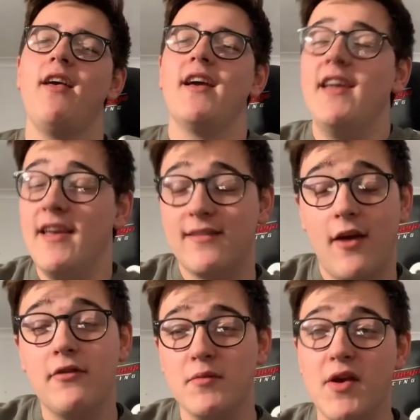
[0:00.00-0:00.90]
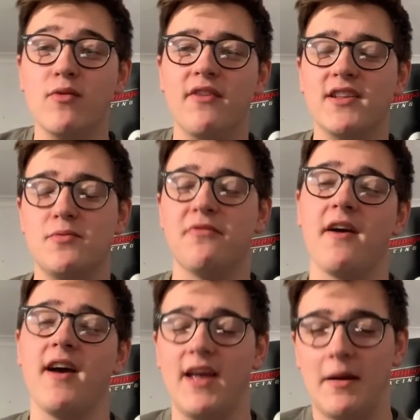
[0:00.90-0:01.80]
He is over the moon with it, to be
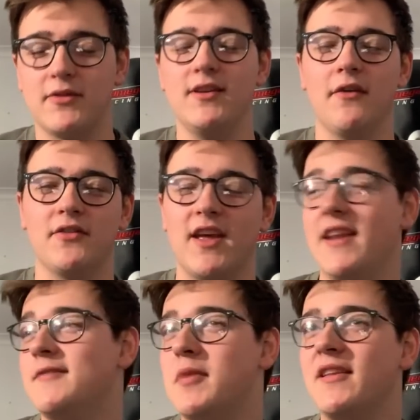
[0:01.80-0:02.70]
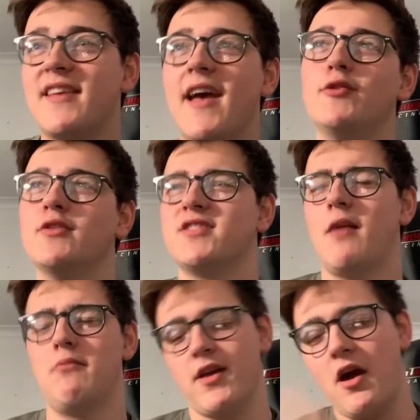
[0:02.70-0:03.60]
fair. He absolutely loves it. And he's been saying all the
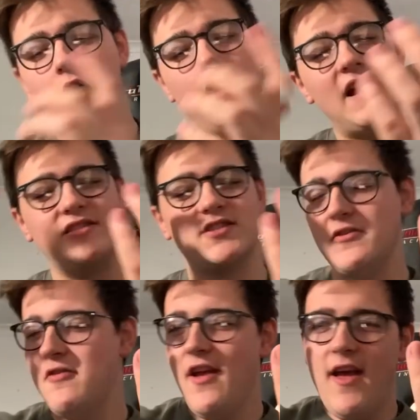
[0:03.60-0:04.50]
time, like, oh, let's do,